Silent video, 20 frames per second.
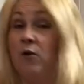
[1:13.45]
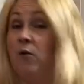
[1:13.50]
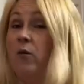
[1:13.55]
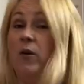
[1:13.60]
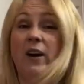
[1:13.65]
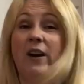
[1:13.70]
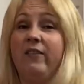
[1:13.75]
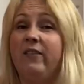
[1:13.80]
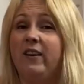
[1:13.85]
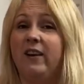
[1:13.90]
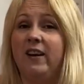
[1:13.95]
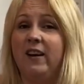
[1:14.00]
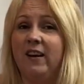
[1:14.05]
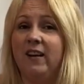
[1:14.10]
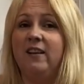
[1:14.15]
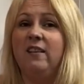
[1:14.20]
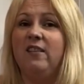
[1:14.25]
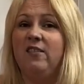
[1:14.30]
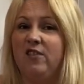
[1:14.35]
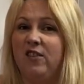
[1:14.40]
Whatever you
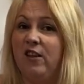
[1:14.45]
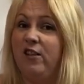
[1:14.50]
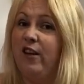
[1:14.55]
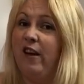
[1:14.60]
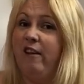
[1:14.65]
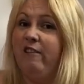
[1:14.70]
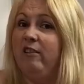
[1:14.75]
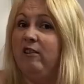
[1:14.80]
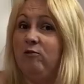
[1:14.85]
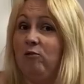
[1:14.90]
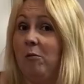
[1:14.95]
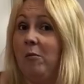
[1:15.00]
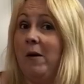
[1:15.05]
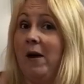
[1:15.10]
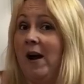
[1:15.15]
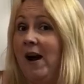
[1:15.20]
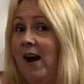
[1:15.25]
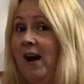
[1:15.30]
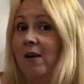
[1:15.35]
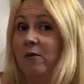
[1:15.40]
need, they're there to drop
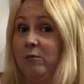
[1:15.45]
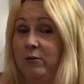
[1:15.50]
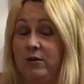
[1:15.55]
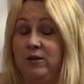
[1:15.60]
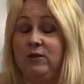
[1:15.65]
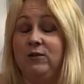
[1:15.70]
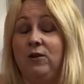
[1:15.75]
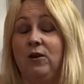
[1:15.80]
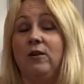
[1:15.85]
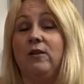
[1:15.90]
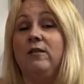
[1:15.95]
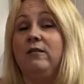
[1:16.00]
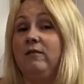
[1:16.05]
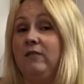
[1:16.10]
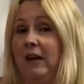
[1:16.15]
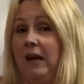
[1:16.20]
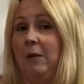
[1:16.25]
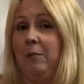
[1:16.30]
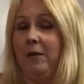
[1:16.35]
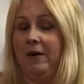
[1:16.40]
our hat, which is good.
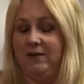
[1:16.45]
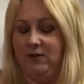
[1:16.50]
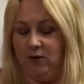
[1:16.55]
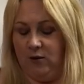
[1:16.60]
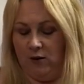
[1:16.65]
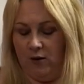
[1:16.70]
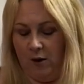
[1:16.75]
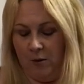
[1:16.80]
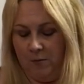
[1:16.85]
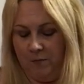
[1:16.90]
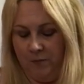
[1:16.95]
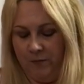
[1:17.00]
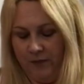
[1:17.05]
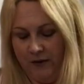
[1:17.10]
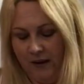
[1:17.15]
Gearbest.com.